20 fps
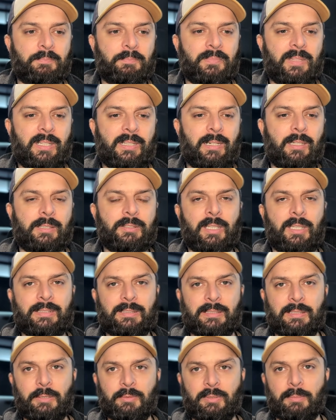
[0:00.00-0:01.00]
And it also
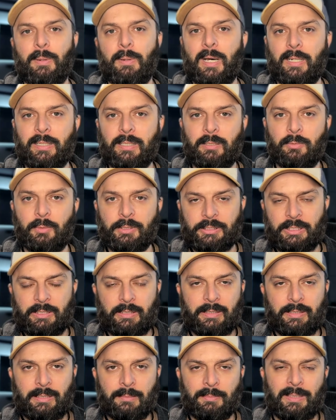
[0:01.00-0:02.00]
has to do with the body
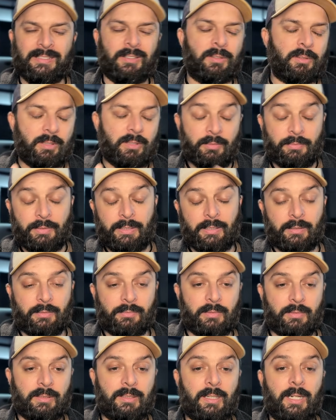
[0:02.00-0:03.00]
rigidity. That's a whole other video
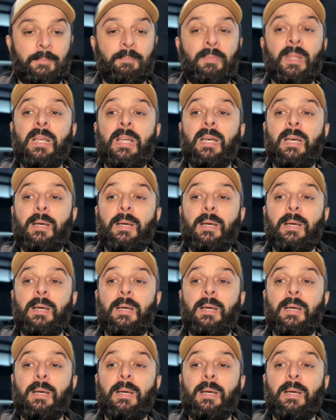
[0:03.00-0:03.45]
for another time.